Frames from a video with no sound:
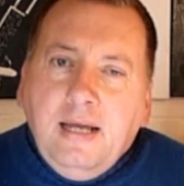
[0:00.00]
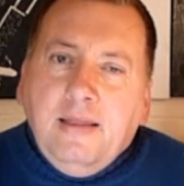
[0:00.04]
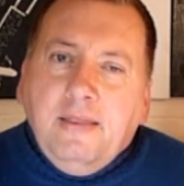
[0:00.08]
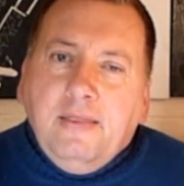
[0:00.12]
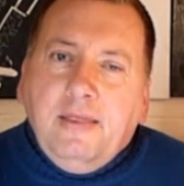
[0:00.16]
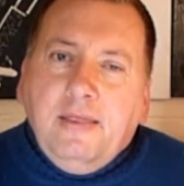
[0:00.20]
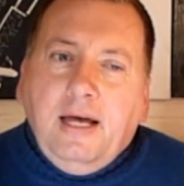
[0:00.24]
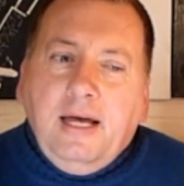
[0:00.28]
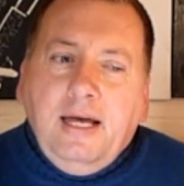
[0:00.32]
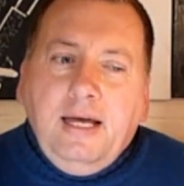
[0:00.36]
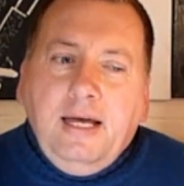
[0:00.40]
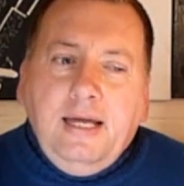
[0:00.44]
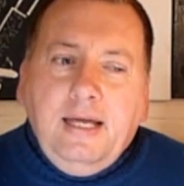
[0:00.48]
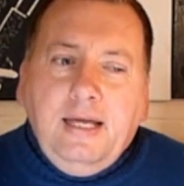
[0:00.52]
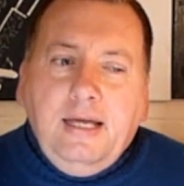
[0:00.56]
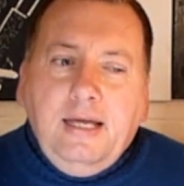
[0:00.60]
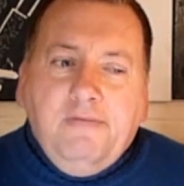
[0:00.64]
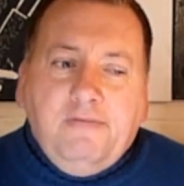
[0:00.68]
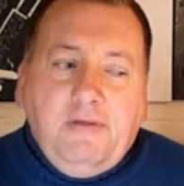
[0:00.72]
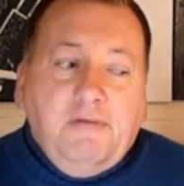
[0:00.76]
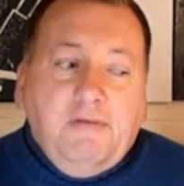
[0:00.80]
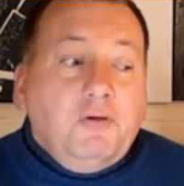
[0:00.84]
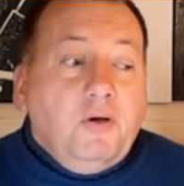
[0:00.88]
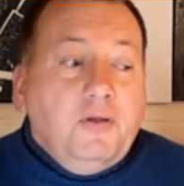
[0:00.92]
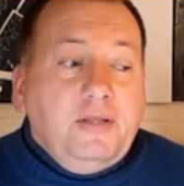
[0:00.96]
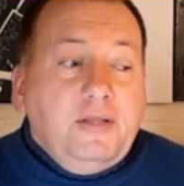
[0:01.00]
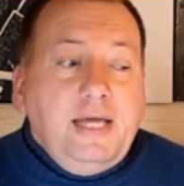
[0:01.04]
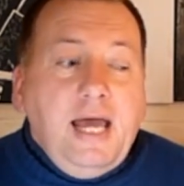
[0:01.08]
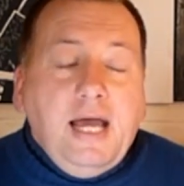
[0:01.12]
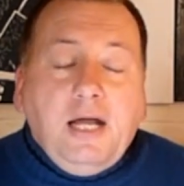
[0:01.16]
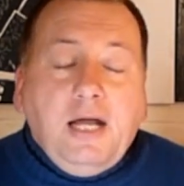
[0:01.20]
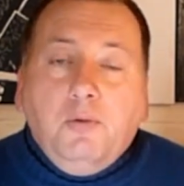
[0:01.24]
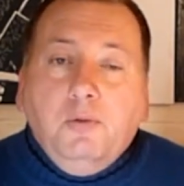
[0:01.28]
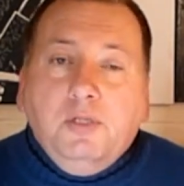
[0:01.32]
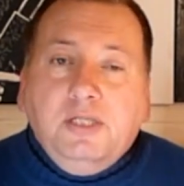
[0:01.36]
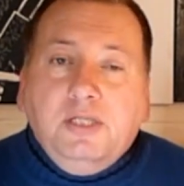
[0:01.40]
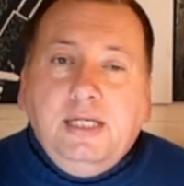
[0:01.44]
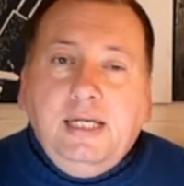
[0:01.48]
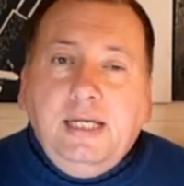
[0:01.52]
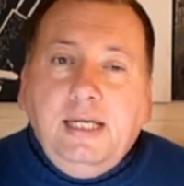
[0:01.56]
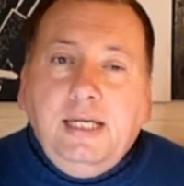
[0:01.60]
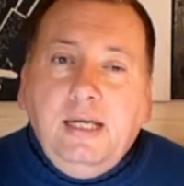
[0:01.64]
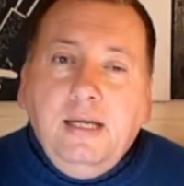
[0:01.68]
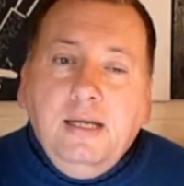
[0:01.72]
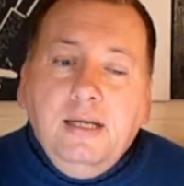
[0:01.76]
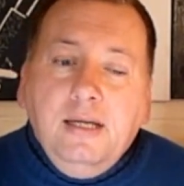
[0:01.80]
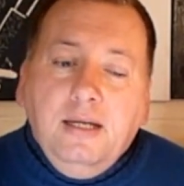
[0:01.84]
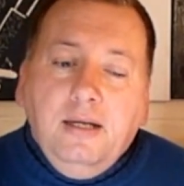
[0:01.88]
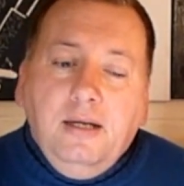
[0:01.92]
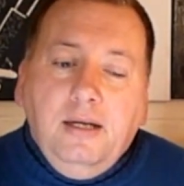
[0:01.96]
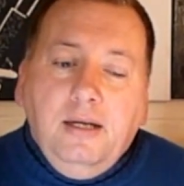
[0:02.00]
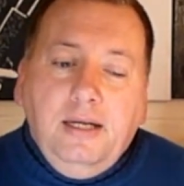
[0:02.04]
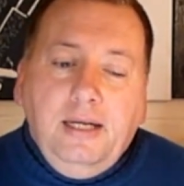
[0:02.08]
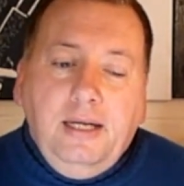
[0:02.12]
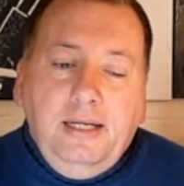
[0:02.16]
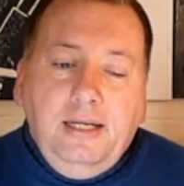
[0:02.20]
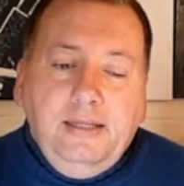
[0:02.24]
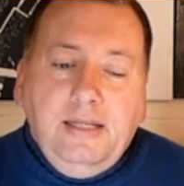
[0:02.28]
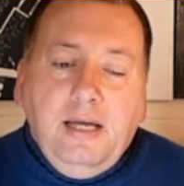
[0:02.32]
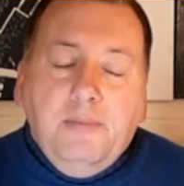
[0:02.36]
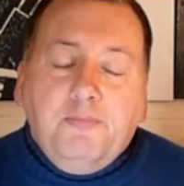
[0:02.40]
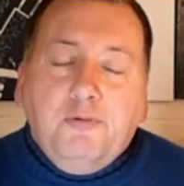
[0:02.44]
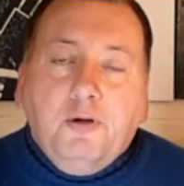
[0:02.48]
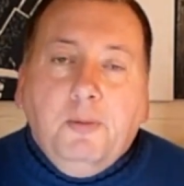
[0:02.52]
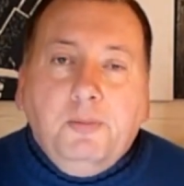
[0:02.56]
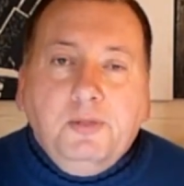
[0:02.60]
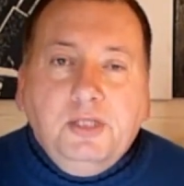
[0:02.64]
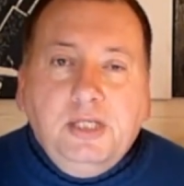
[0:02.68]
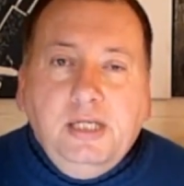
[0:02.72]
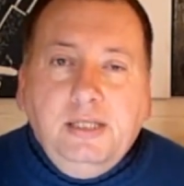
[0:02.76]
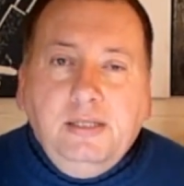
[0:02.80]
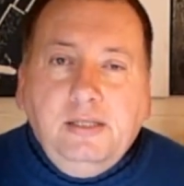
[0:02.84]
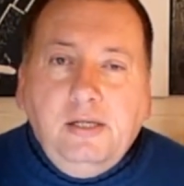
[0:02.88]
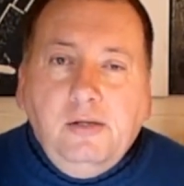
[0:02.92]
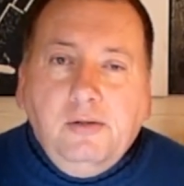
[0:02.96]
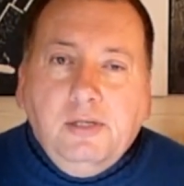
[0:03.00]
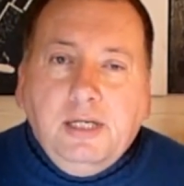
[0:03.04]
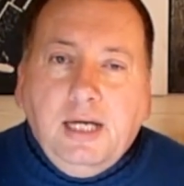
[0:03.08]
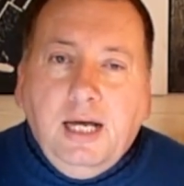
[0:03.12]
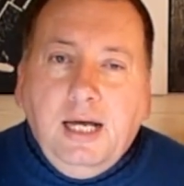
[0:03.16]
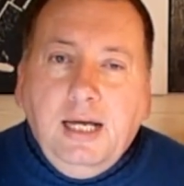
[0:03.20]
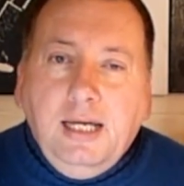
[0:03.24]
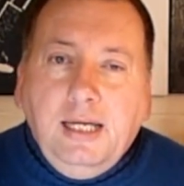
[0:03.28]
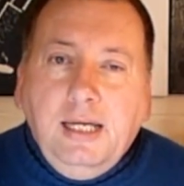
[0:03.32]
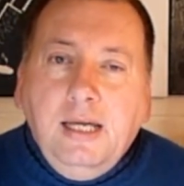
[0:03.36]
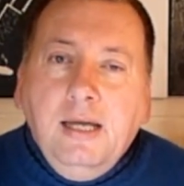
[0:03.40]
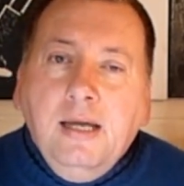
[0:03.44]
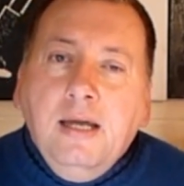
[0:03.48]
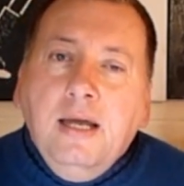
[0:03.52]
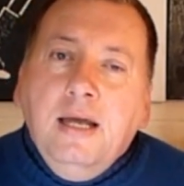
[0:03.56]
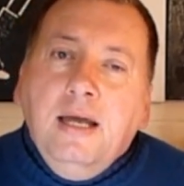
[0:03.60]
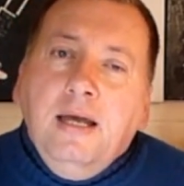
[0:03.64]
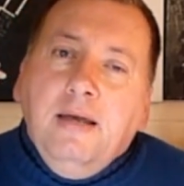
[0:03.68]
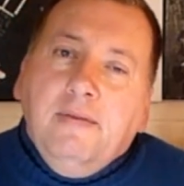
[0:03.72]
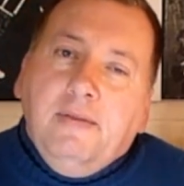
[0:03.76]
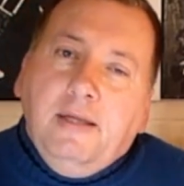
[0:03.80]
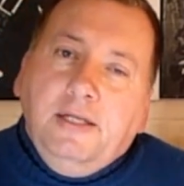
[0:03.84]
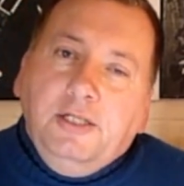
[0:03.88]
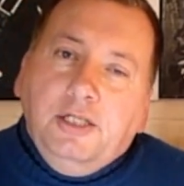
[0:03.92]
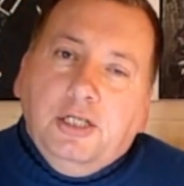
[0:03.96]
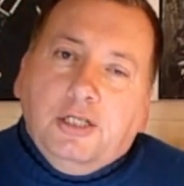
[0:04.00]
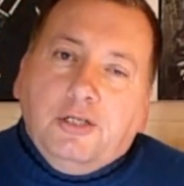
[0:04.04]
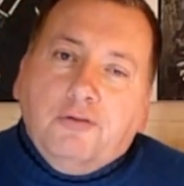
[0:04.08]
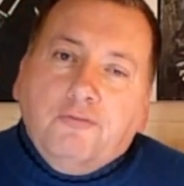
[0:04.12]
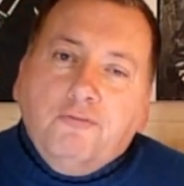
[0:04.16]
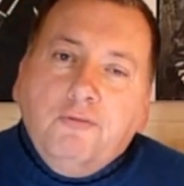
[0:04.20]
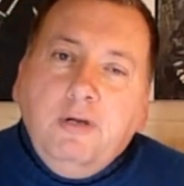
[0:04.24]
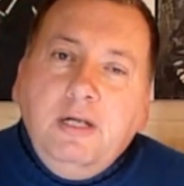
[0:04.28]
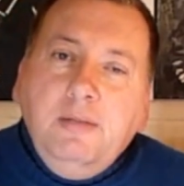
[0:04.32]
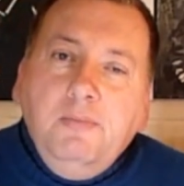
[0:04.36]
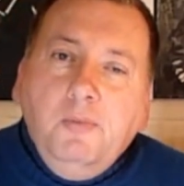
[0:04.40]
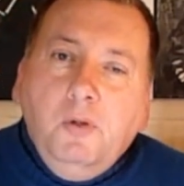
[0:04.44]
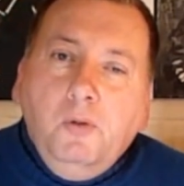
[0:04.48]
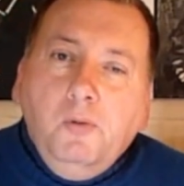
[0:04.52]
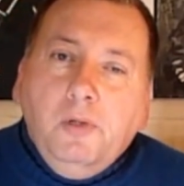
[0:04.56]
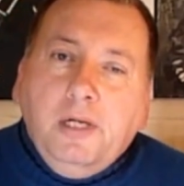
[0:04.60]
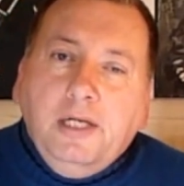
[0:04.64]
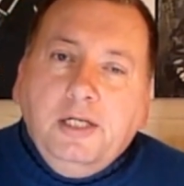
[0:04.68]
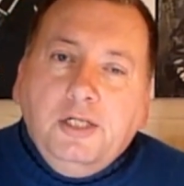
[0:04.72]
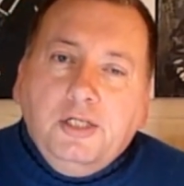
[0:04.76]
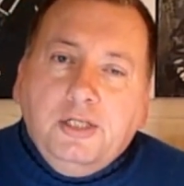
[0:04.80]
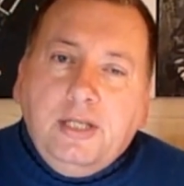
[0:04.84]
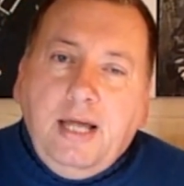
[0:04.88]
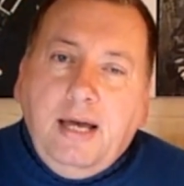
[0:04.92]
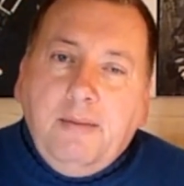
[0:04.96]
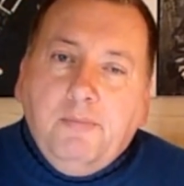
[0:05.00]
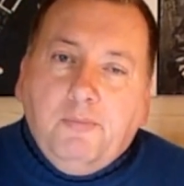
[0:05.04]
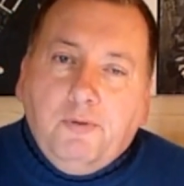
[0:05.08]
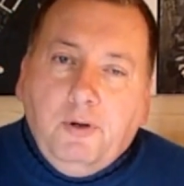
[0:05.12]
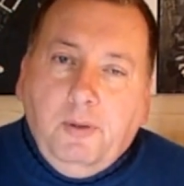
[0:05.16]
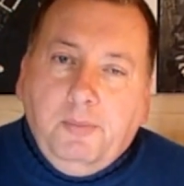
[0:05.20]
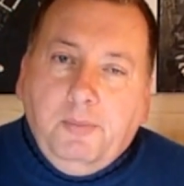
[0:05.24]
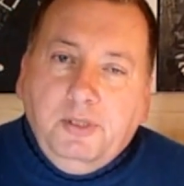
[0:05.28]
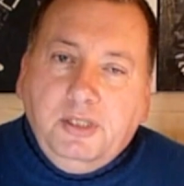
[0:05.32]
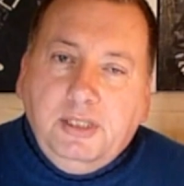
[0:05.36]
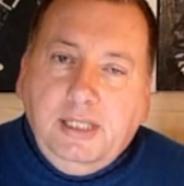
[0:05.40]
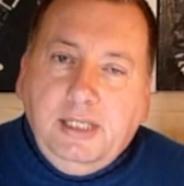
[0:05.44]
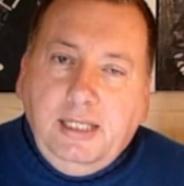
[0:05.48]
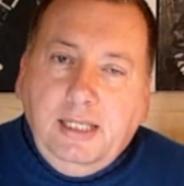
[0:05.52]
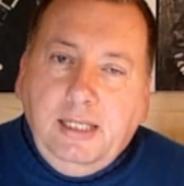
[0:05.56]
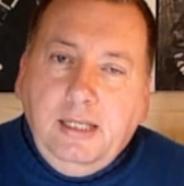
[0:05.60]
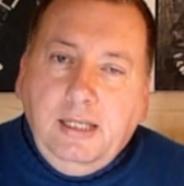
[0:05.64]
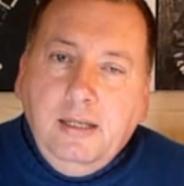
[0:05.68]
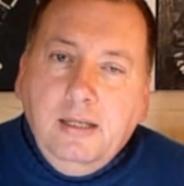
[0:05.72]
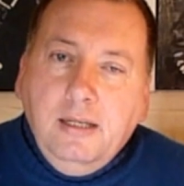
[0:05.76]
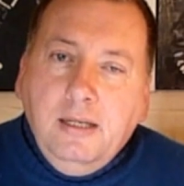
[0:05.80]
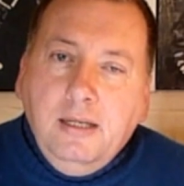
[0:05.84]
If they've got the equity in their property in the UK, they just remortgage that property,